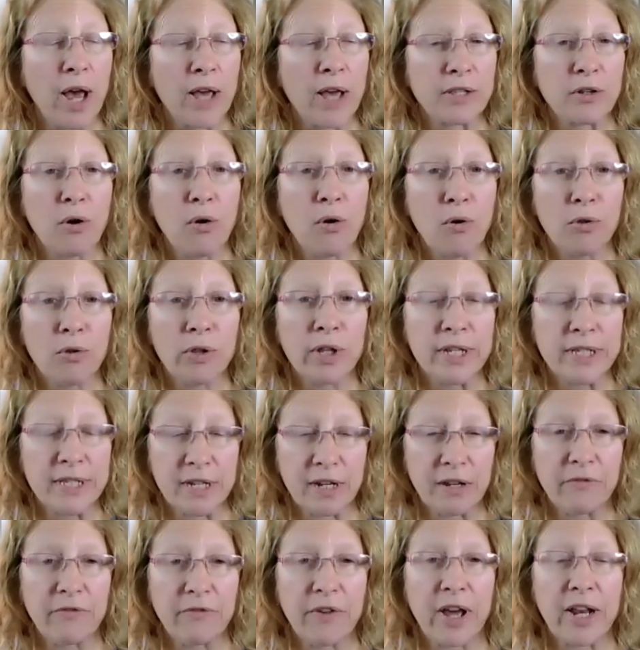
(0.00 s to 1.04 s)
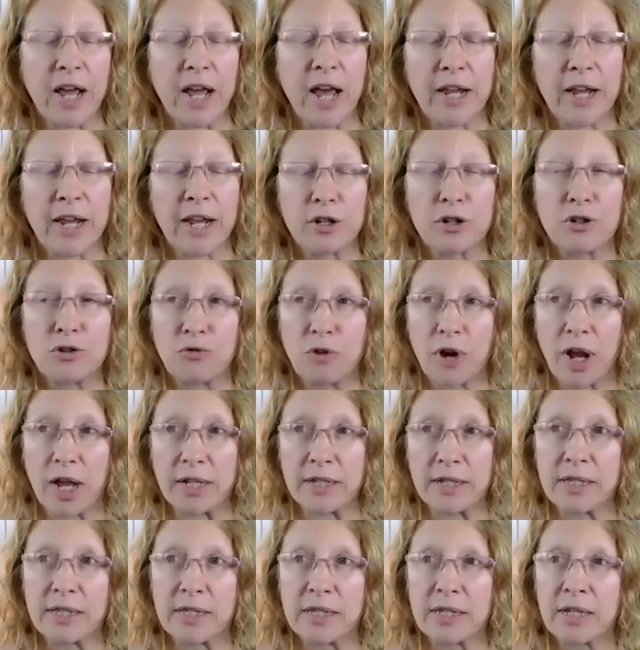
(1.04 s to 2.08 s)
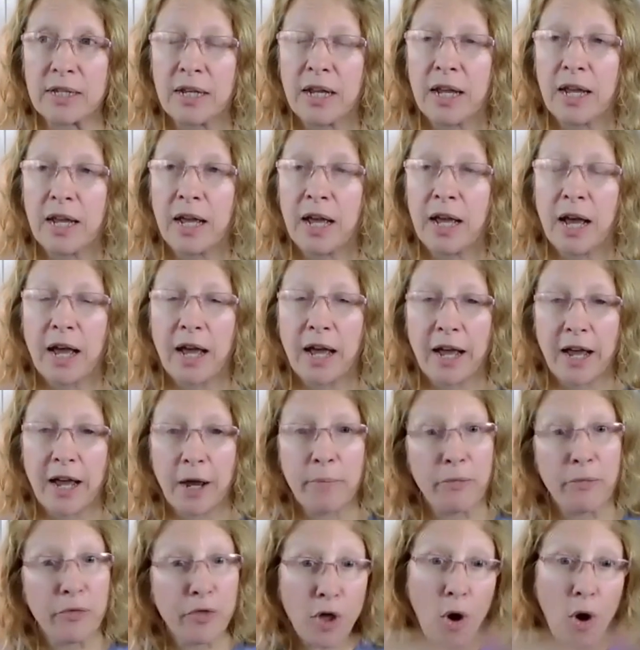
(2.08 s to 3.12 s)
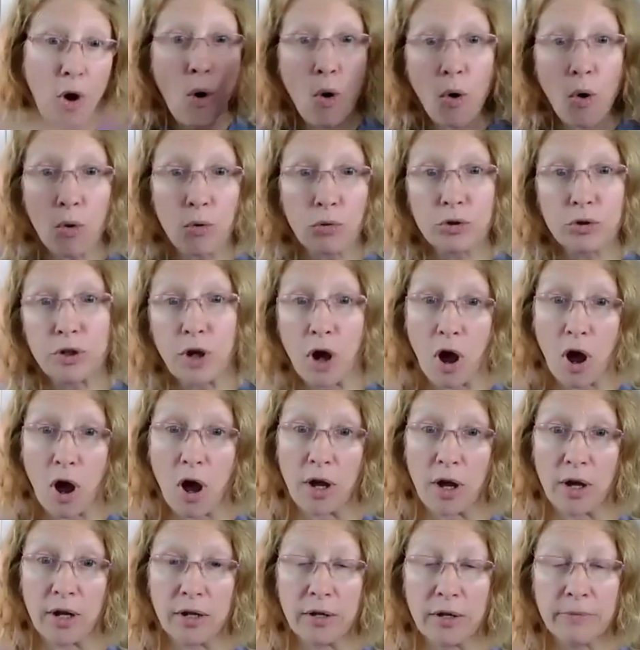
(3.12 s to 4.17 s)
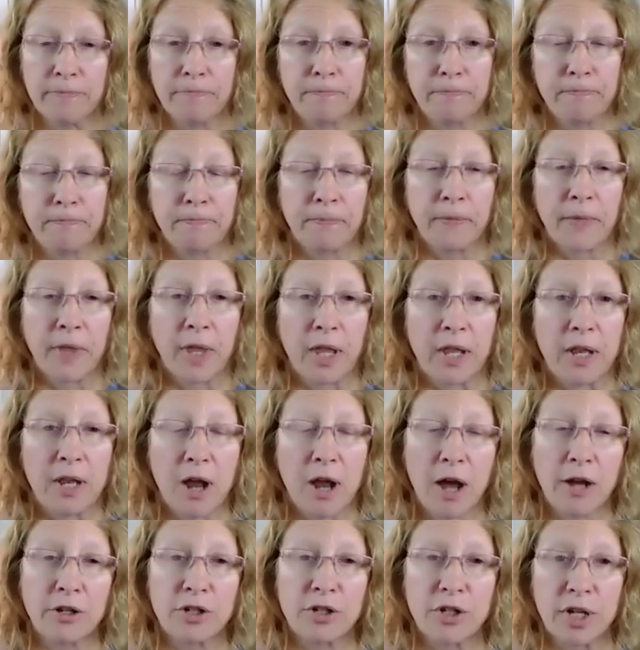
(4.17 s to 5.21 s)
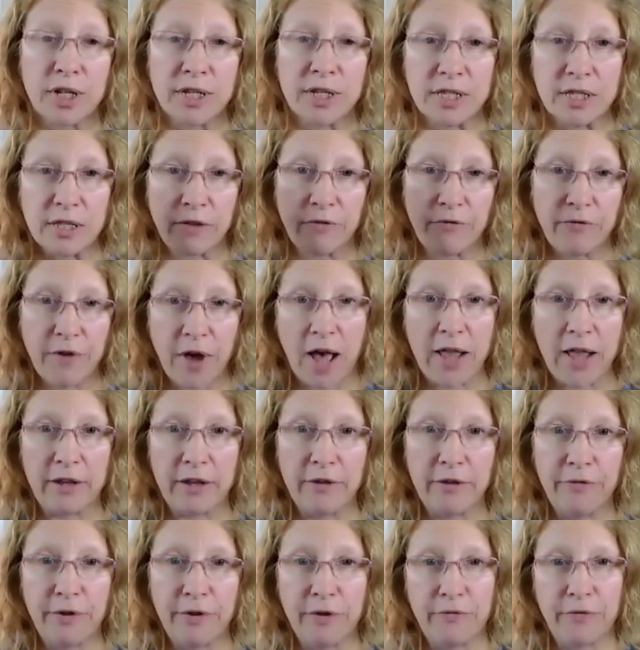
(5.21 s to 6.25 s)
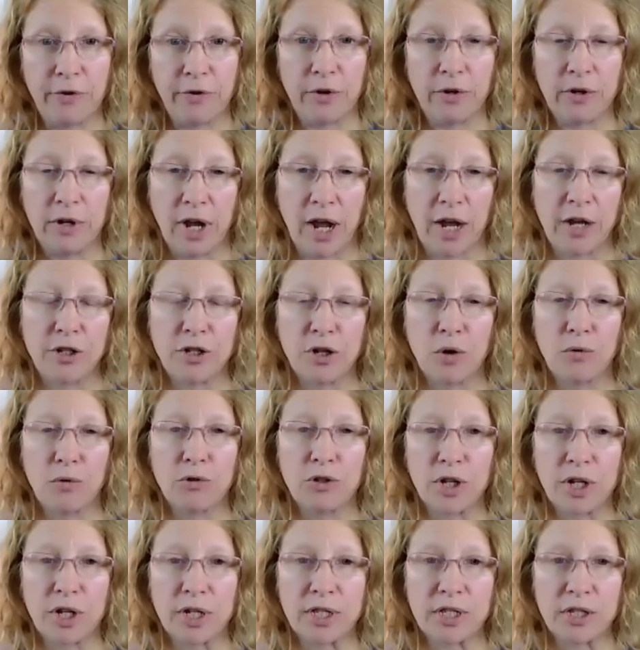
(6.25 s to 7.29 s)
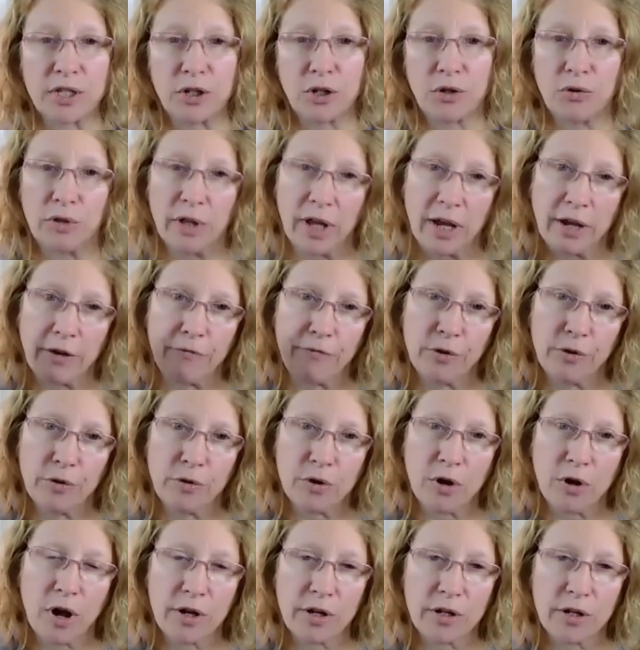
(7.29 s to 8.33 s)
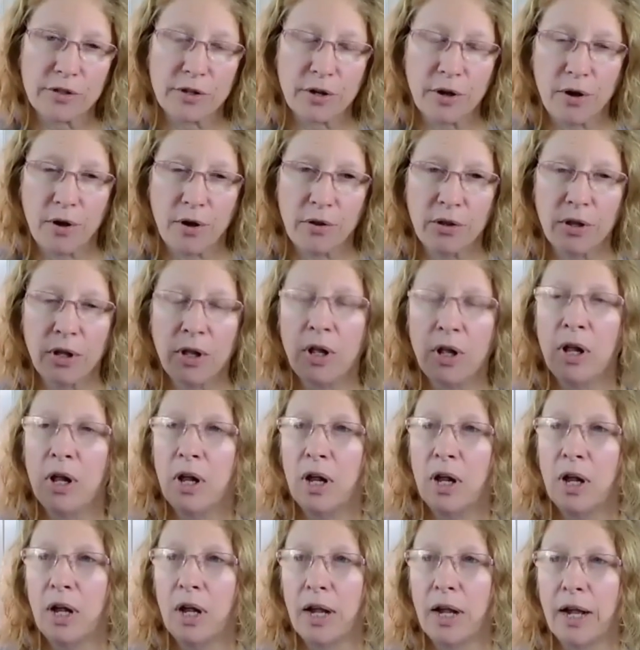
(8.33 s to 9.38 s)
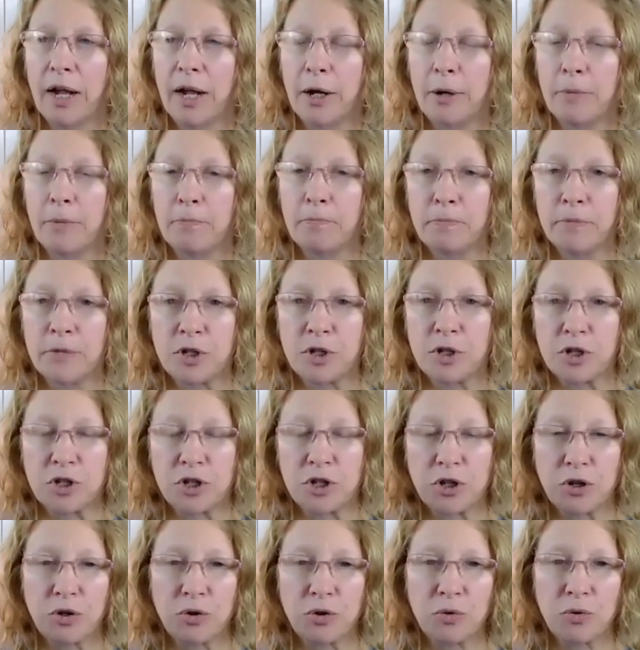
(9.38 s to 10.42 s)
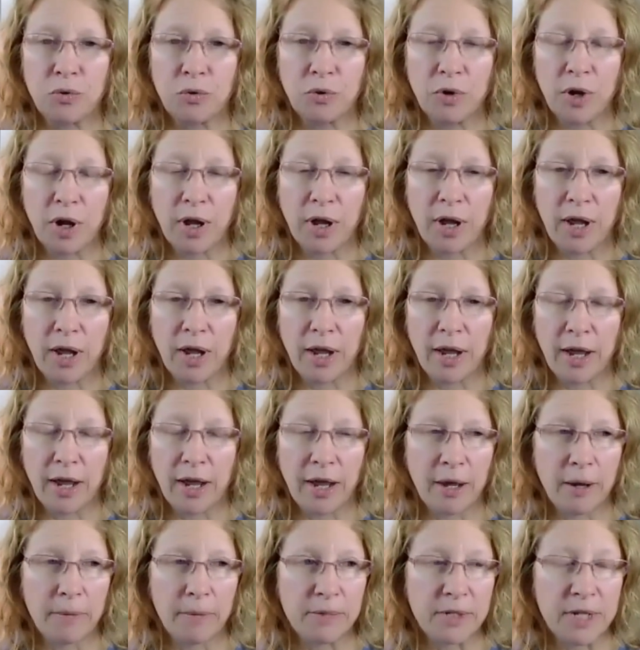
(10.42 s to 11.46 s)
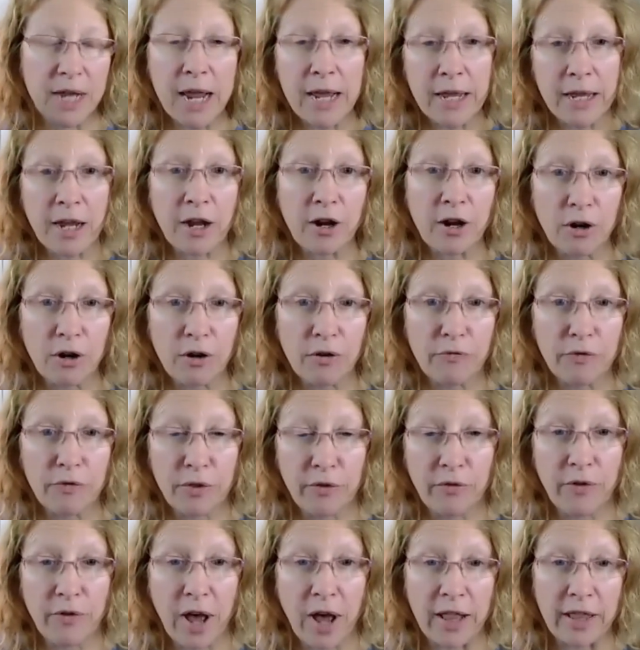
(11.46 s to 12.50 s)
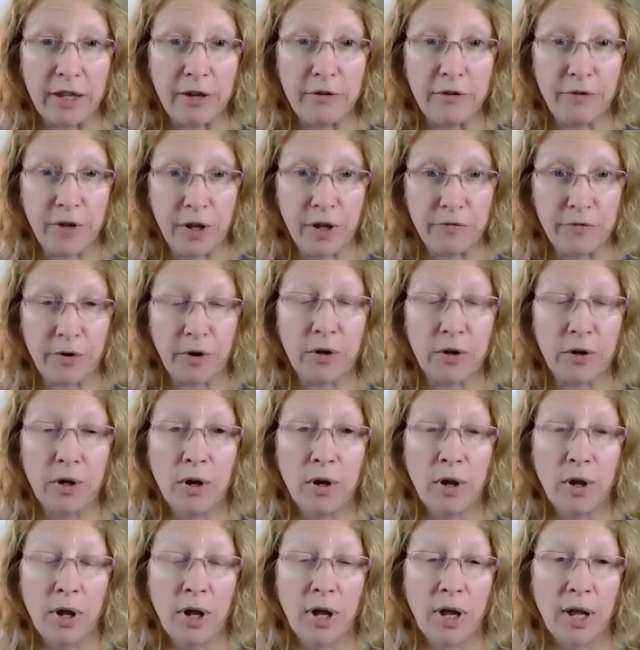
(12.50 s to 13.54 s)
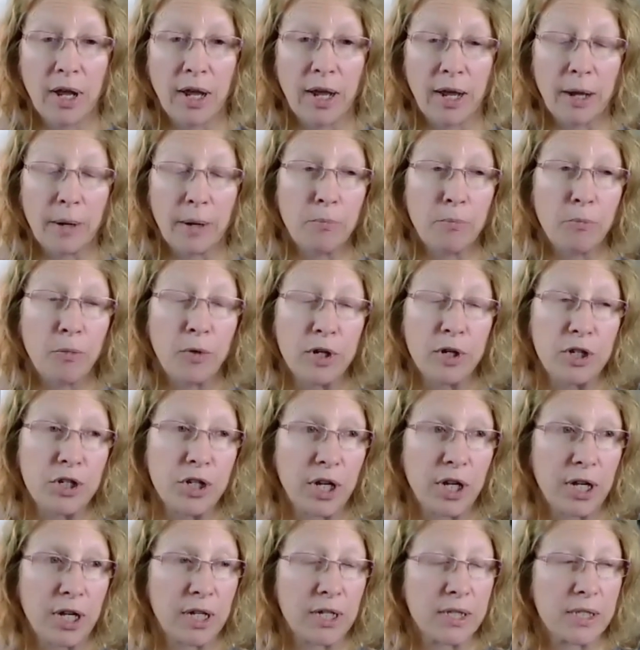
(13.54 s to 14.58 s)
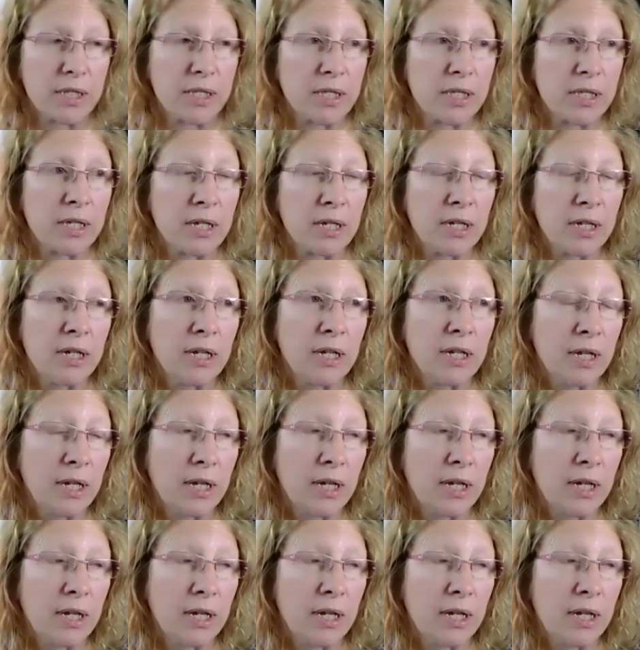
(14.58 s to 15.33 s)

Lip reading: as a holistic vet, I address the whole dog, not just the valley fever. I don't just do like fluconazole to take care of the valley fever, which is